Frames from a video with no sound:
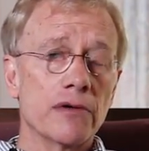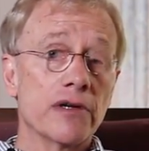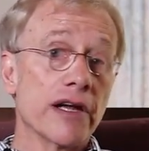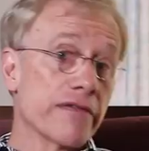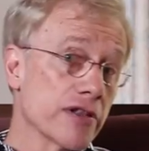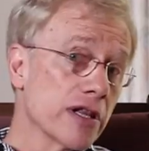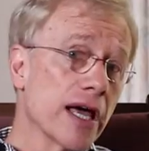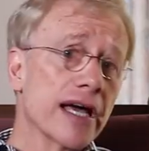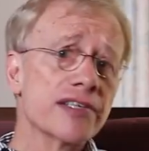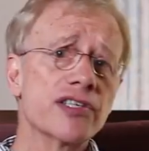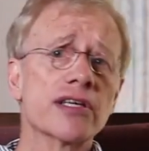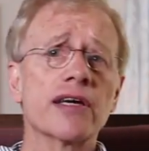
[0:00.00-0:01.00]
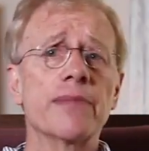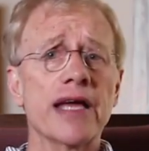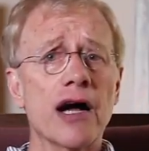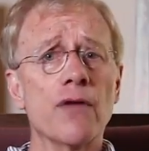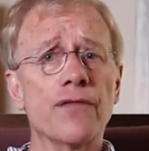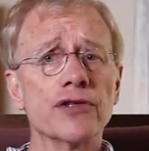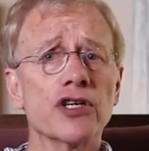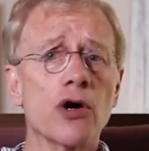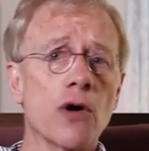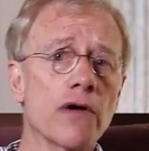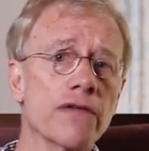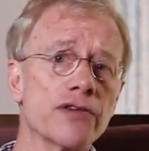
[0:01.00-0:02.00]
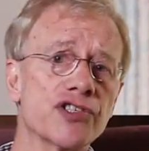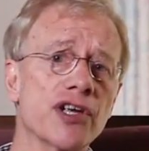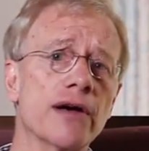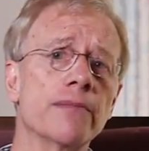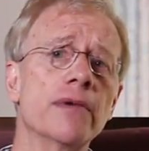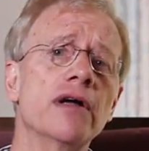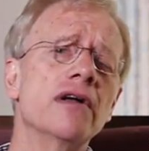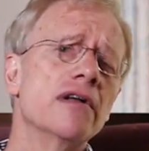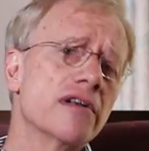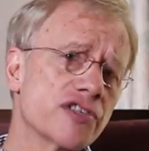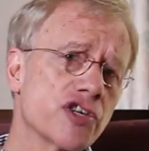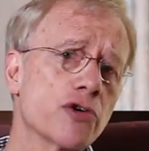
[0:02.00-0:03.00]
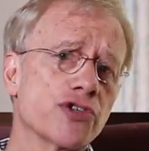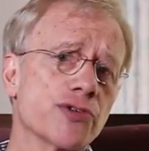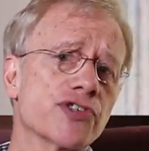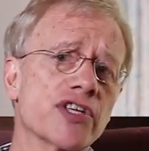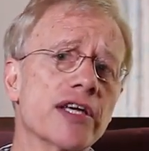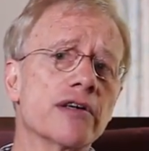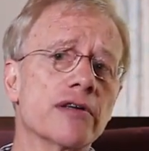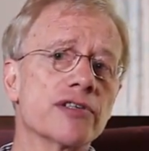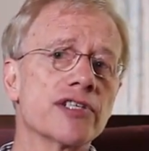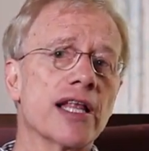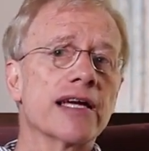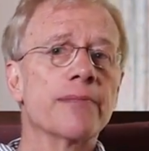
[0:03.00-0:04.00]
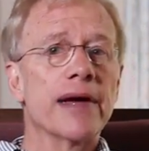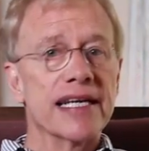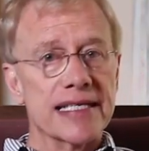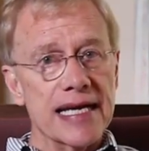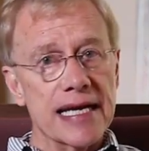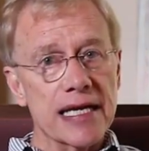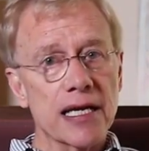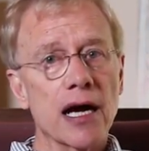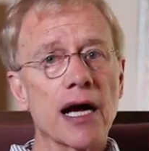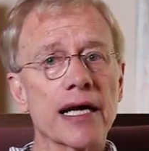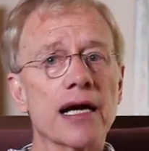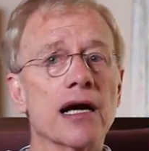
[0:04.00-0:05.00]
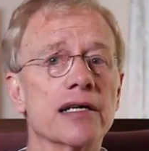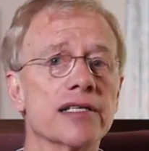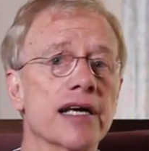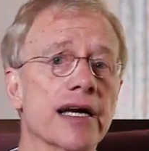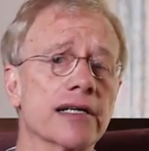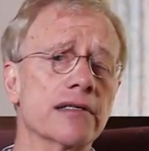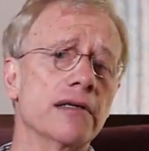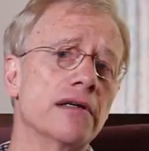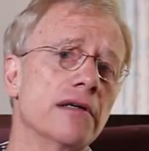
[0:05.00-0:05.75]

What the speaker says: Nevertheless, it can be helpful to go over some social skills like maintaining eye contact,